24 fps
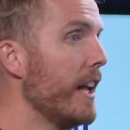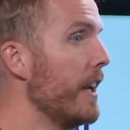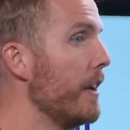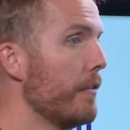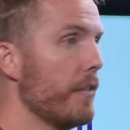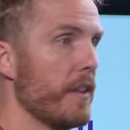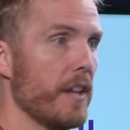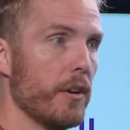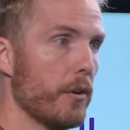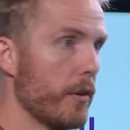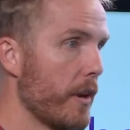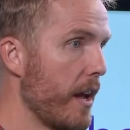And
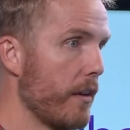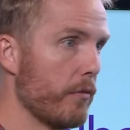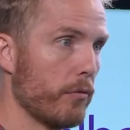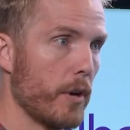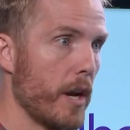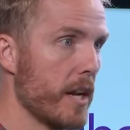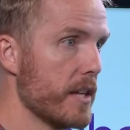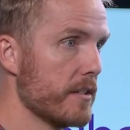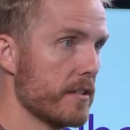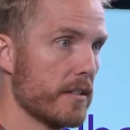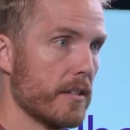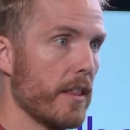if they don't have
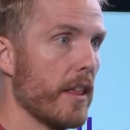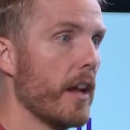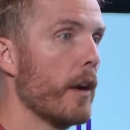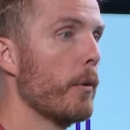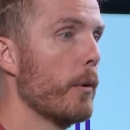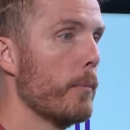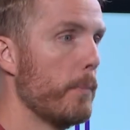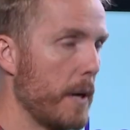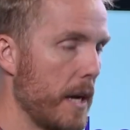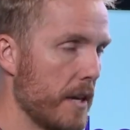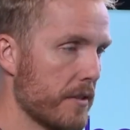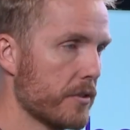rights to that
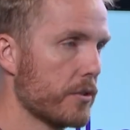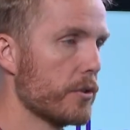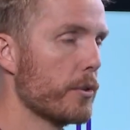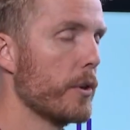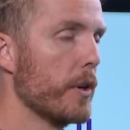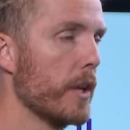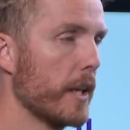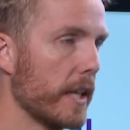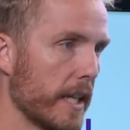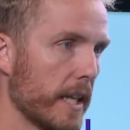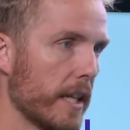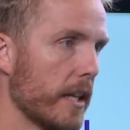okay.
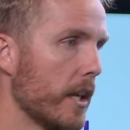repository on